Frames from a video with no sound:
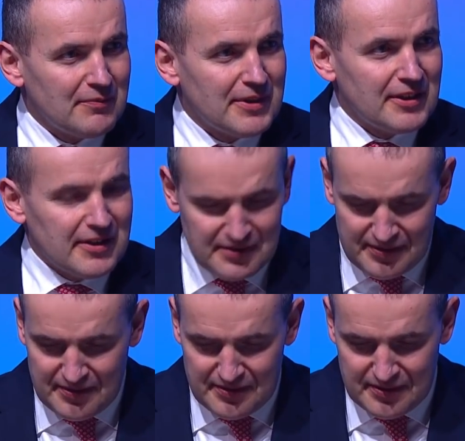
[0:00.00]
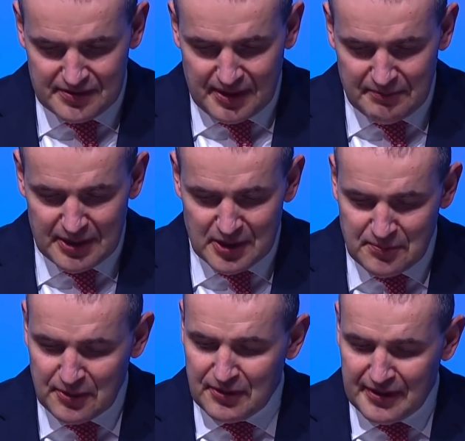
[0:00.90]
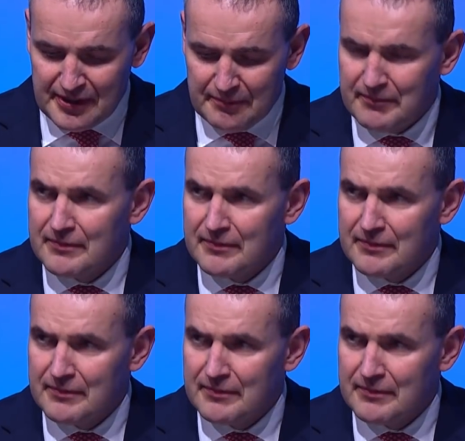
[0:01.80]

here in St. Petersburg today.